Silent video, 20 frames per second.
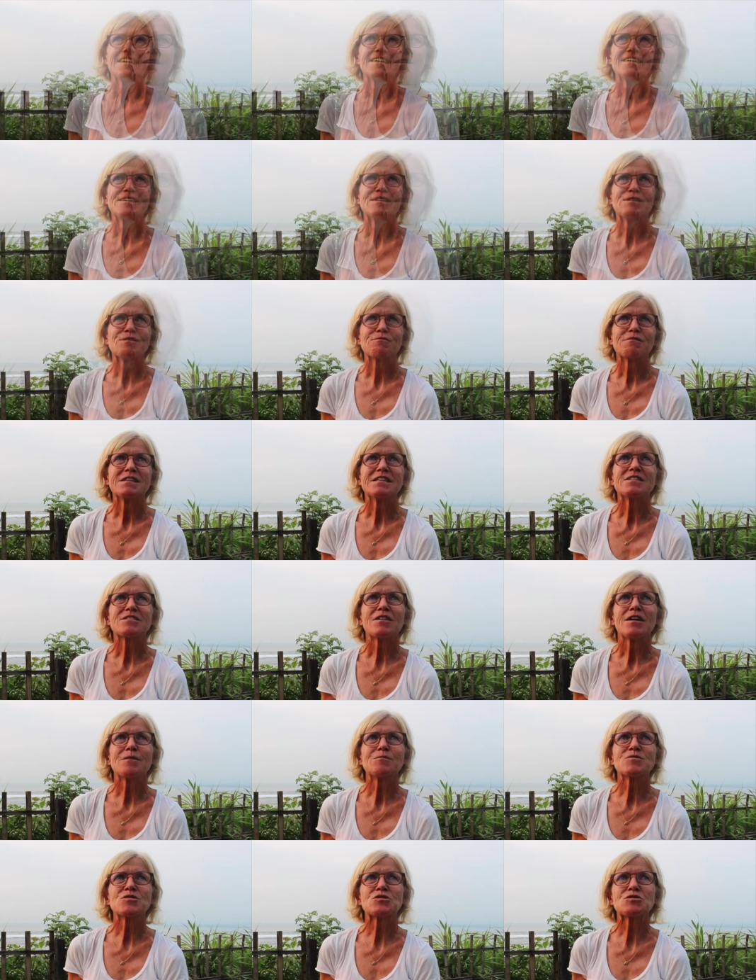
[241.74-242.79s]
Uh, when it
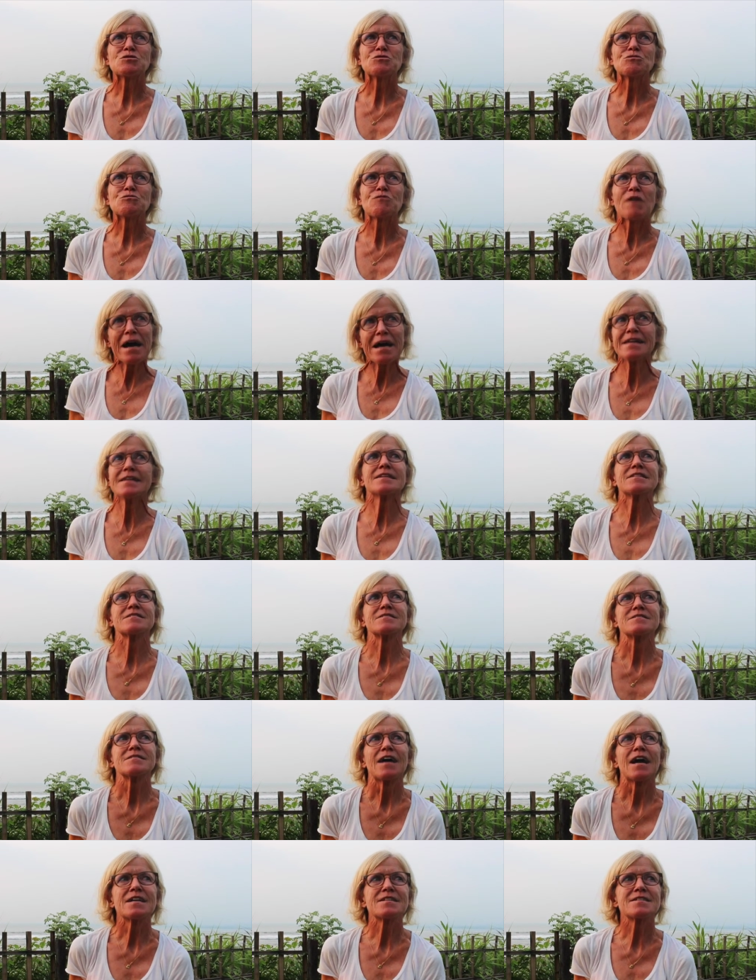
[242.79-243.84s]
comes to riding,
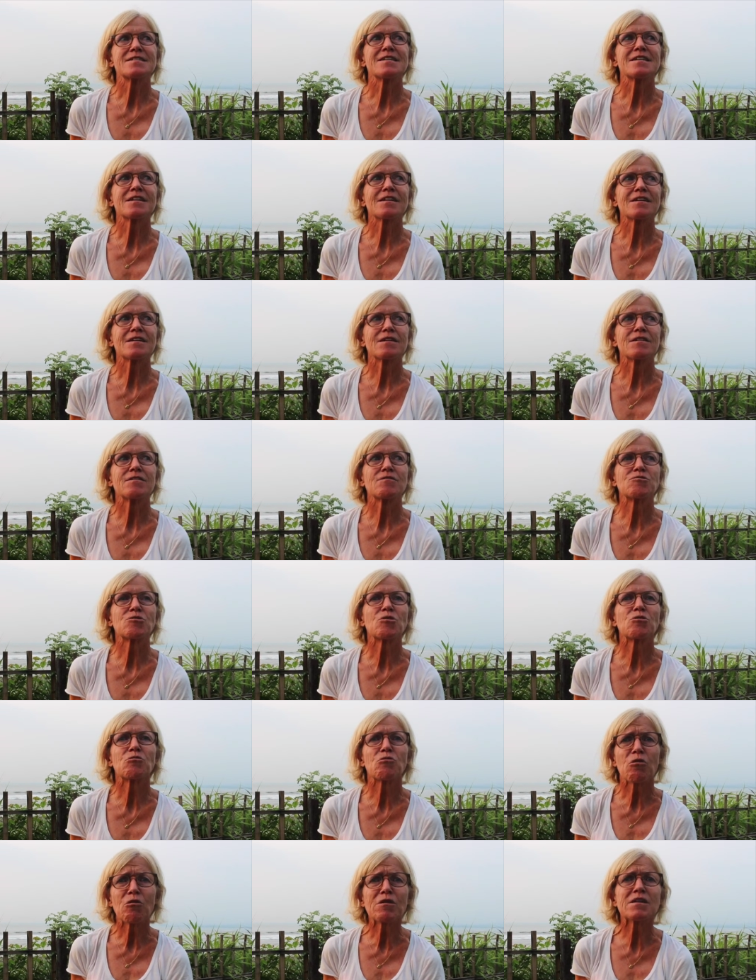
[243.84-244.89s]
I think uh, the
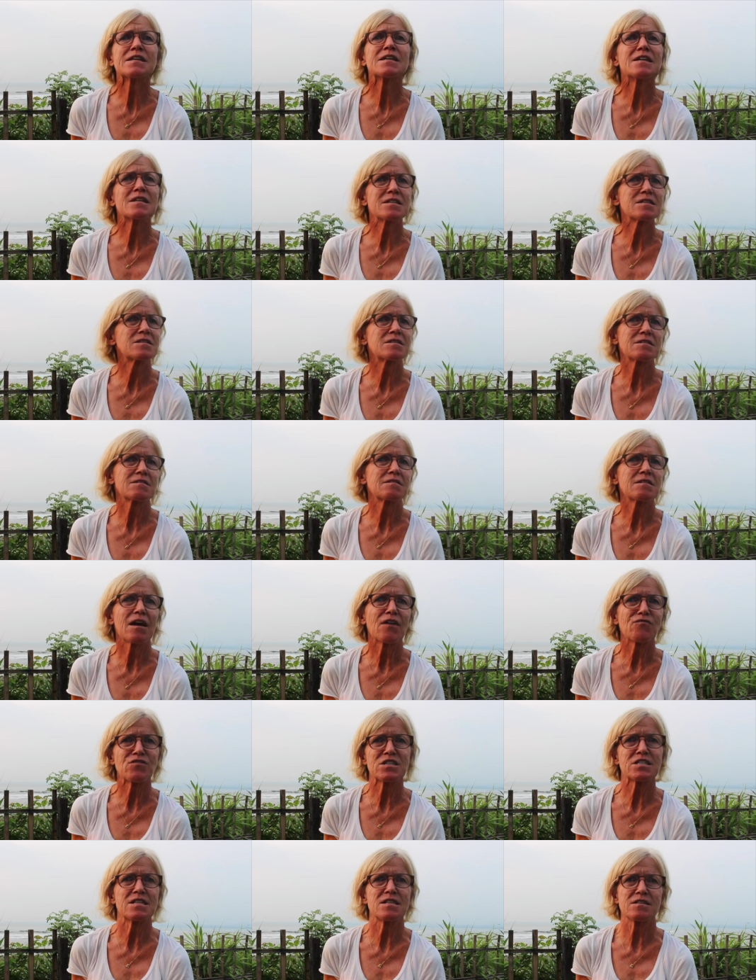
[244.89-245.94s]
rolling hills are
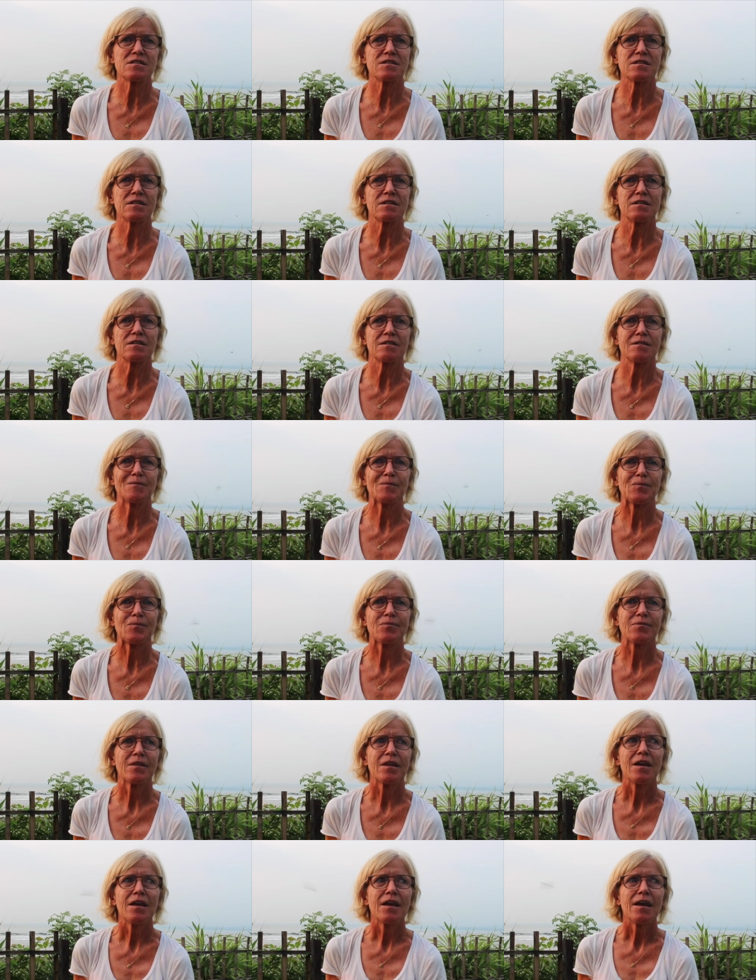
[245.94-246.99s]
fantastic.
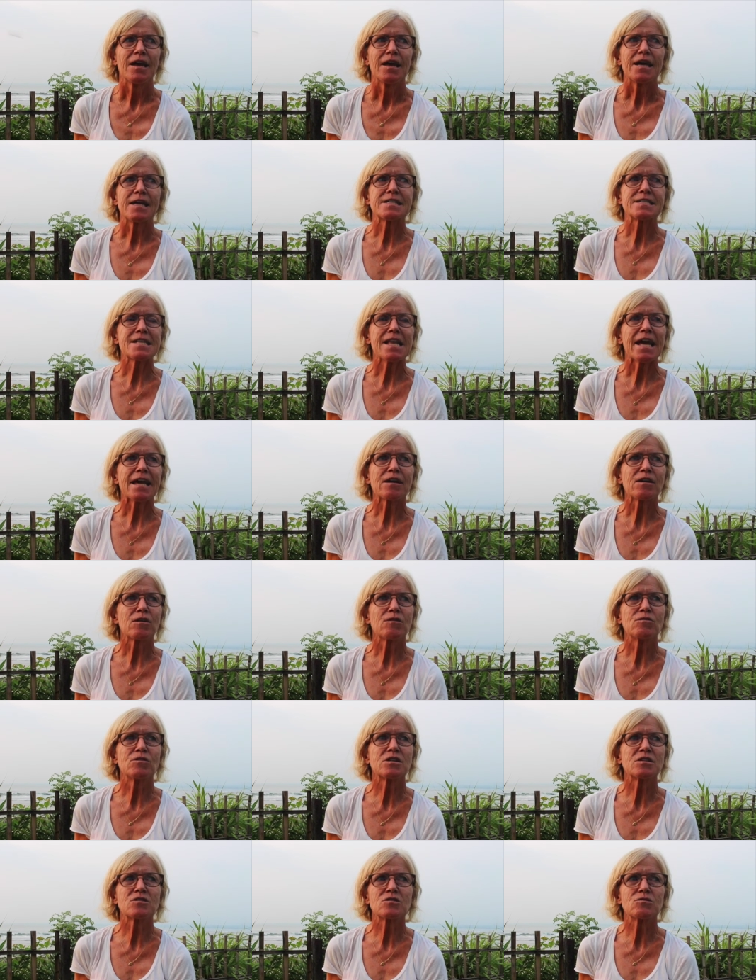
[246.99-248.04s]
It's like
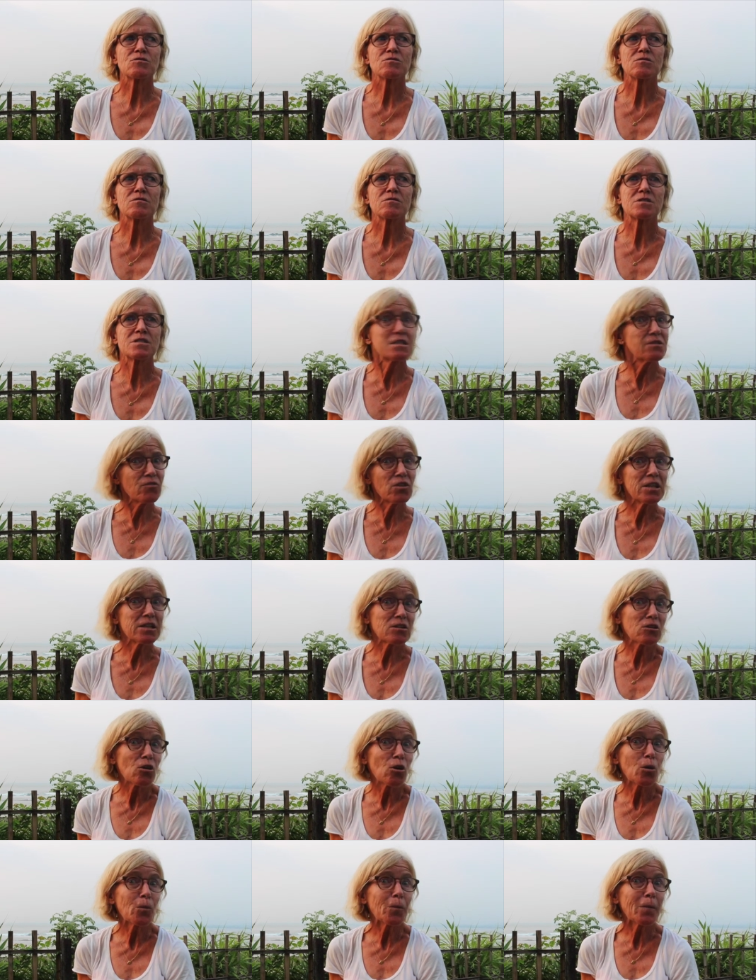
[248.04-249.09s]
going to Tivoli
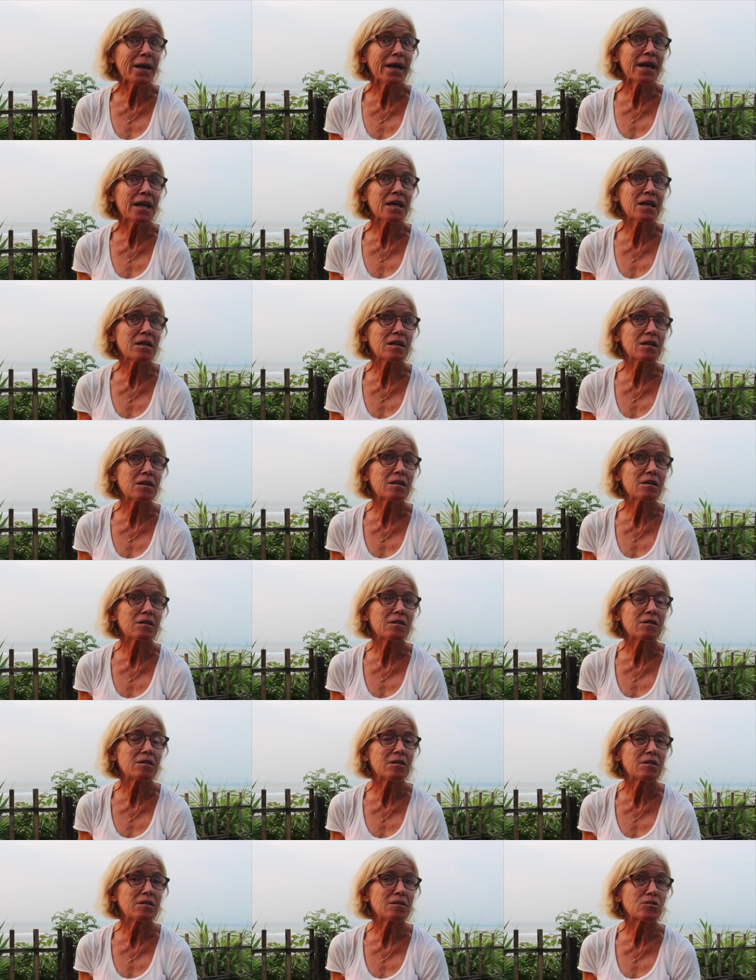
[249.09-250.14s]
in Copenhagen,
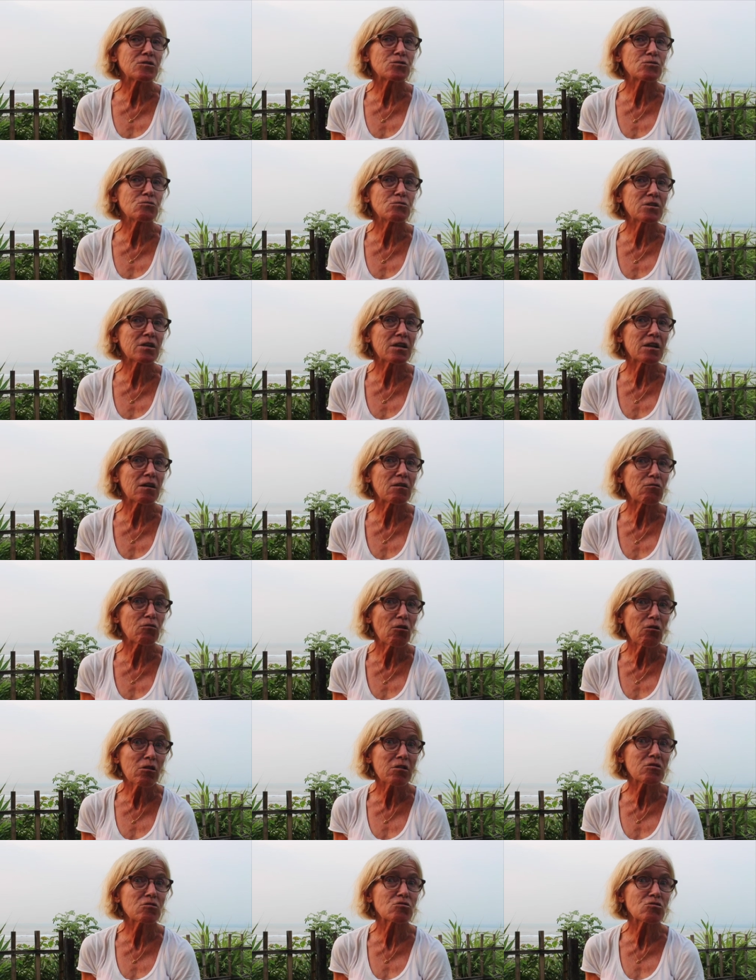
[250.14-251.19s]
uh, doing a
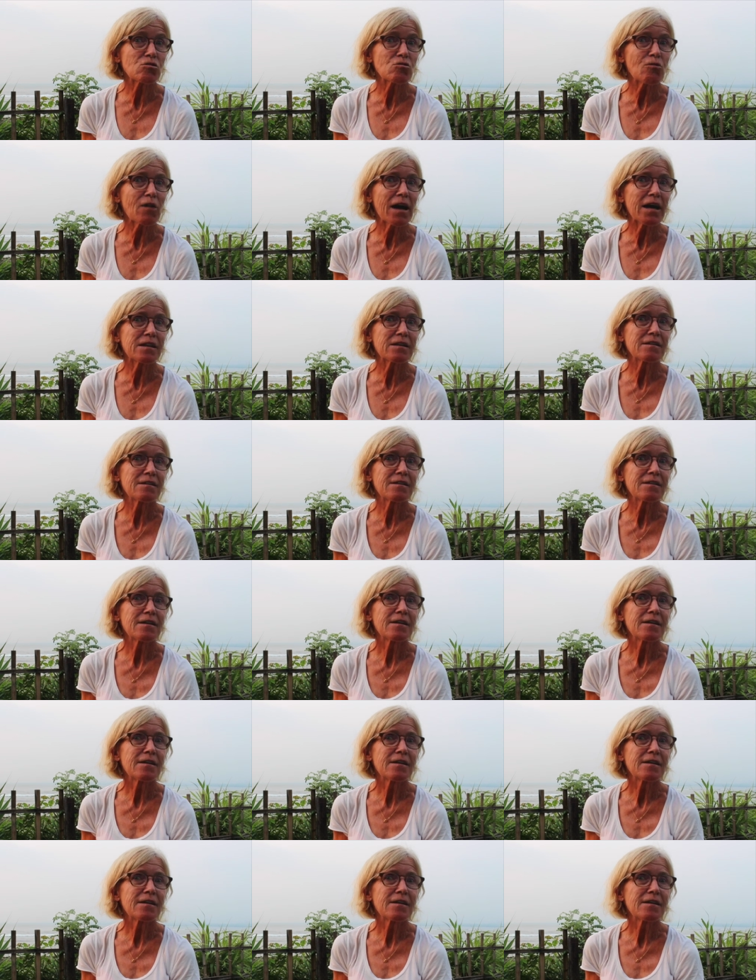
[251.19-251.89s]
roller coaster ride,